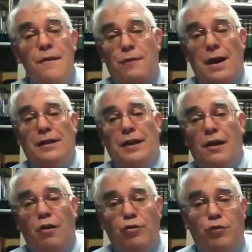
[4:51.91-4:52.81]
Finally, he
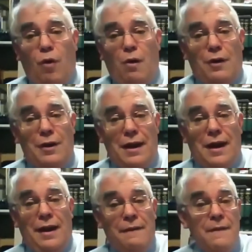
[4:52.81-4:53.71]
goes forward,
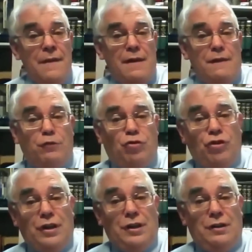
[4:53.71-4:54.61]
and
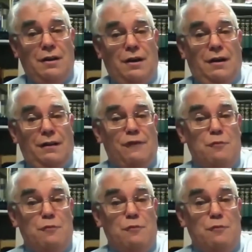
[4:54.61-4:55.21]
if